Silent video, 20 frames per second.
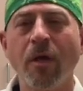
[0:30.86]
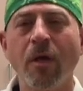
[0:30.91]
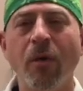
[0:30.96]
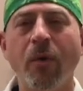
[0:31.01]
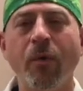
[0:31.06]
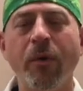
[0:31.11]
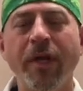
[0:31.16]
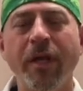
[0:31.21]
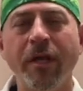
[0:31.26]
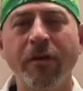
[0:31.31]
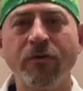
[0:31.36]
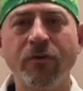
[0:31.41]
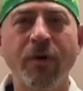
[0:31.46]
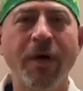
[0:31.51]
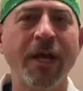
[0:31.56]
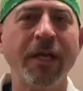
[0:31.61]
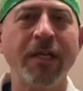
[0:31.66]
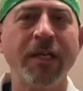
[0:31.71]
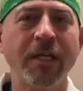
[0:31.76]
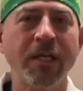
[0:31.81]
We had
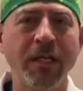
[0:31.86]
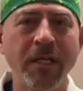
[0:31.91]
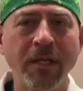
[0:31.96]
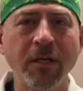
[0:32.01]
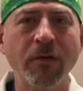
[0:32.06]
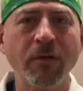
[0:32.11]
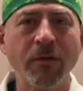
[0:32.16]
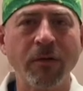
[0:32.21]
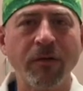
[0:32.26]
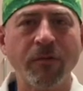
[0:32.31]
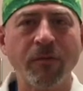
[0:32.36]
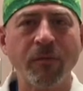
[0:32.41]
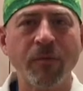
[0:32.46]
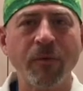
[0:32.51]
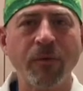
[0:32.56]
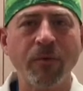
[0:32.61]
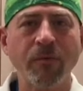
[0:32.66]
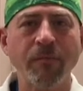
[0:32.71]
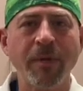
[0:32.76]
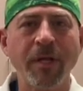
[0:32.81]
tried to heal this
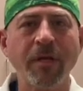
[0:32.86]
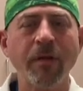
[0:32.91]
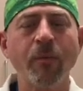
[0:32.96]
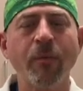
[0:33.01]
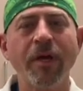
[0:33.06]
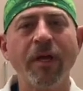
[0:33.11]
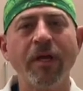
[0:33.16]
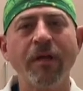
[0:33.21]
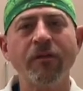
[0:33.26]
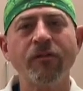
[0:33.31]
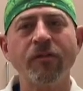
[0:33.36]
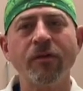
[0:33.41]
wound many ways,